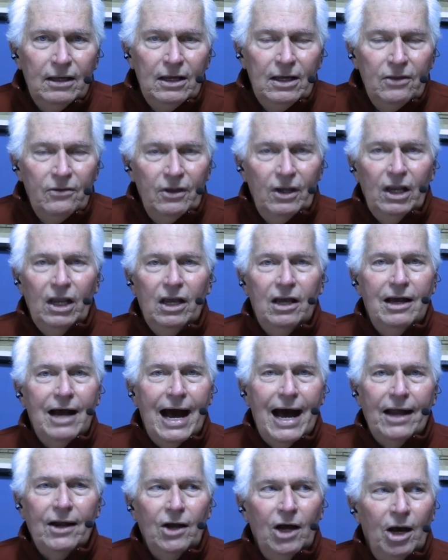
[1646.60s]
Then he
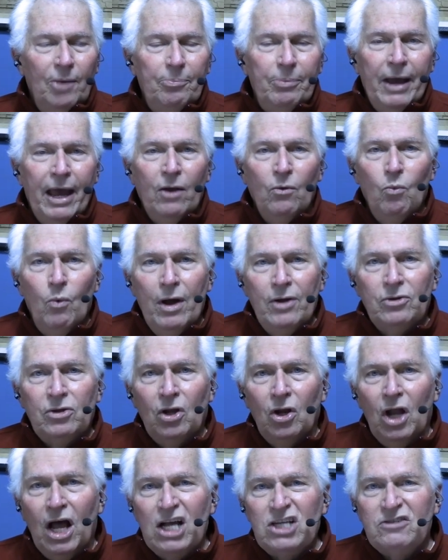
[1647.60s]
got up and went to
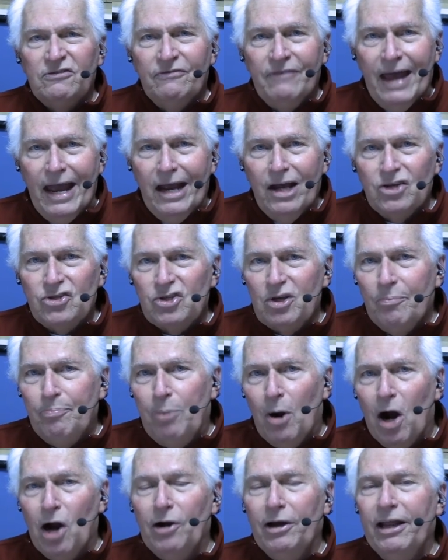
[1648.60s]
Las Vegas to
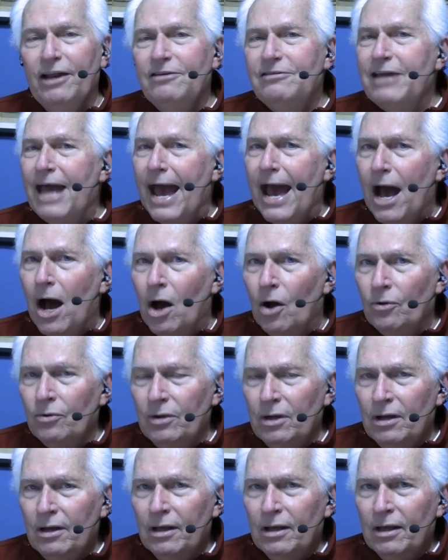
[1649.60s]
party
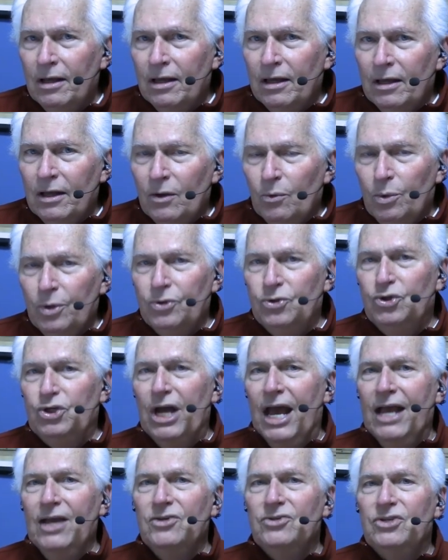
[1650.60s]
down with
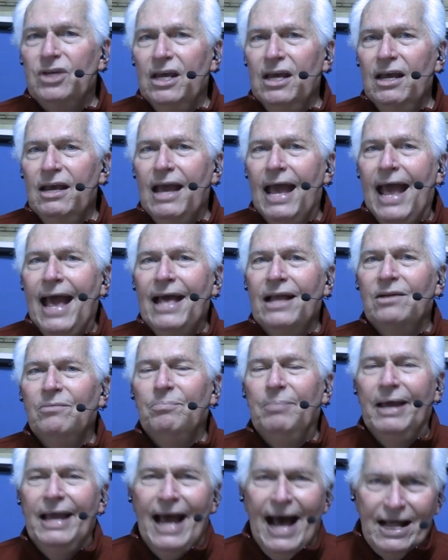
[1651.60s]
Jay-Z and
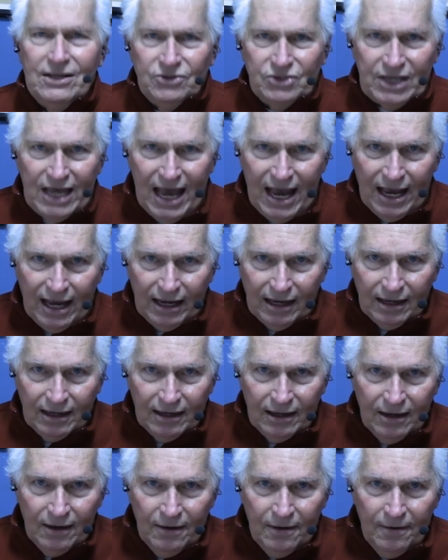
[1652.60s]
Beyonce.
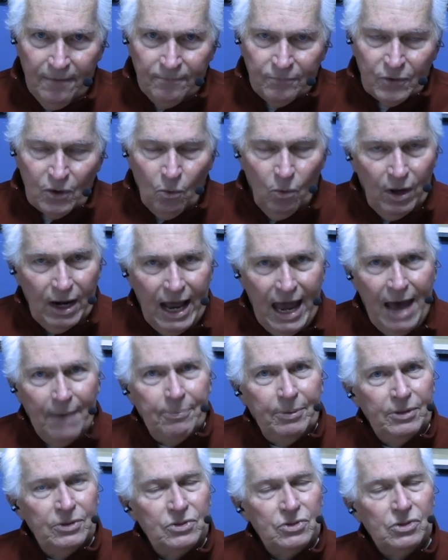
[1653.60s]
What
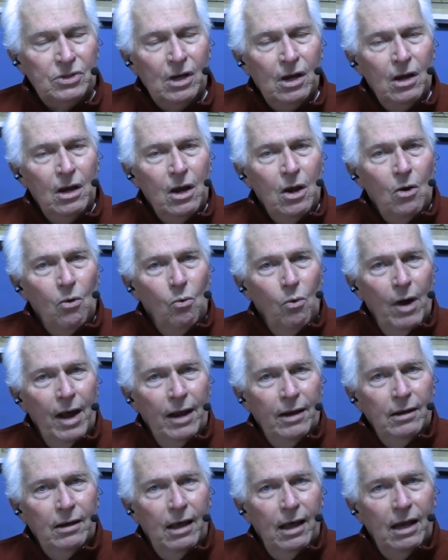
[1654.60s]
happens
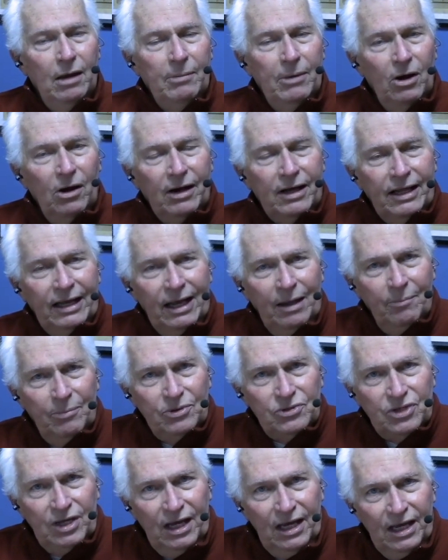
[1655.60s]
when an American
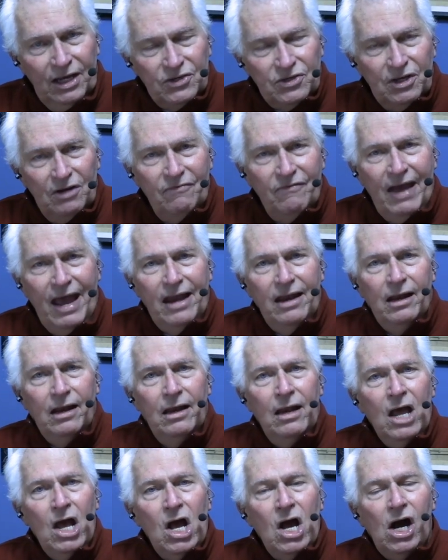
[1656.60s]
embassy is
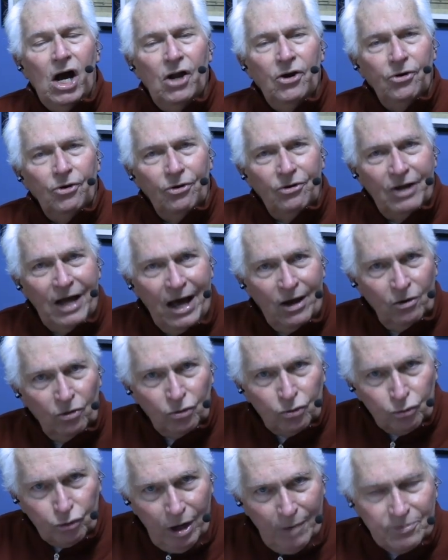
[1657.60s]
invaded under
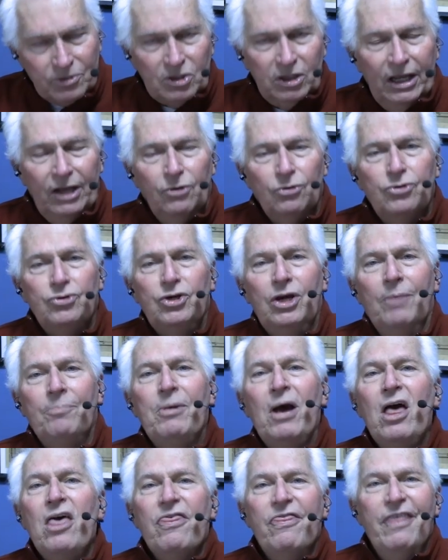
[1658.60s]
Donald Trump's leadership?
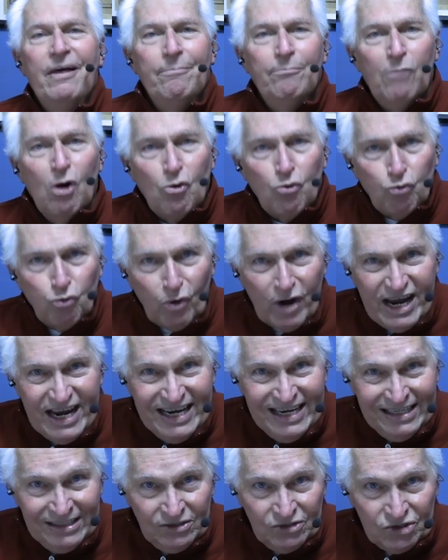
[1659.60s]
The
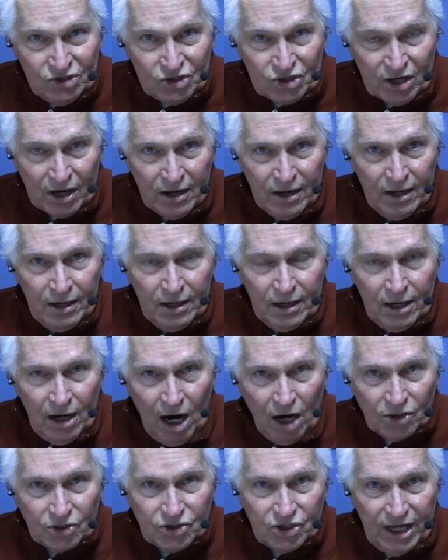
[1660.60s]
Marines
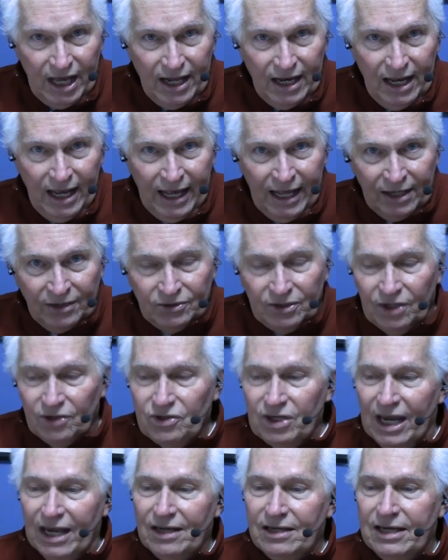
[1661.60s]
are sent in to
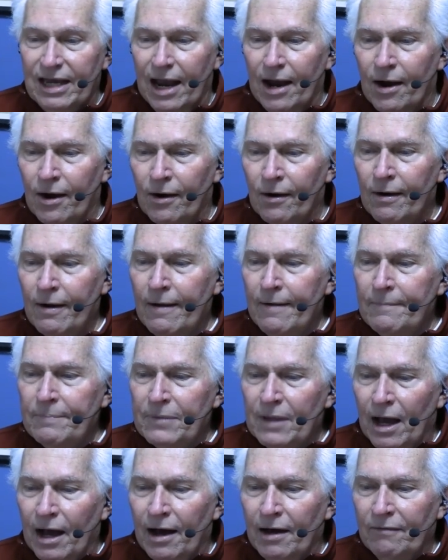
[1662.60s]
take care
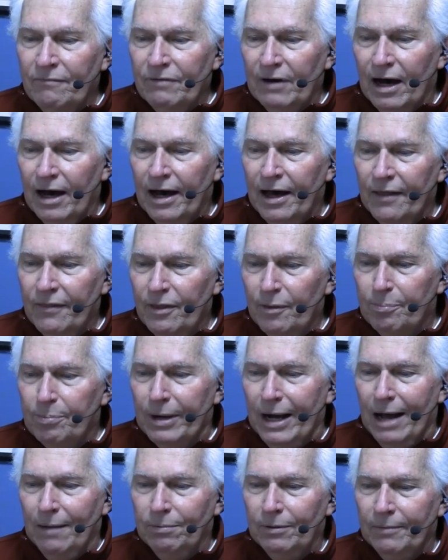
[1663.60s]
of the
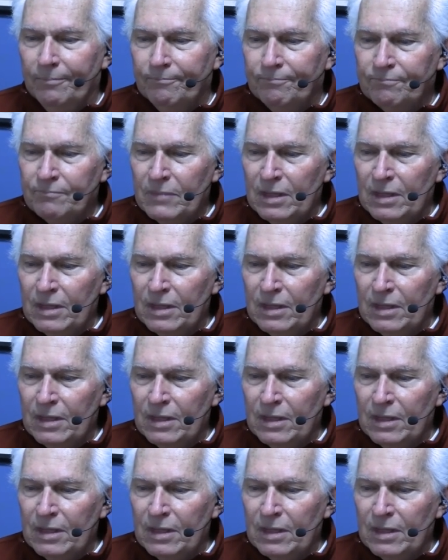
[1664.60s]
problem.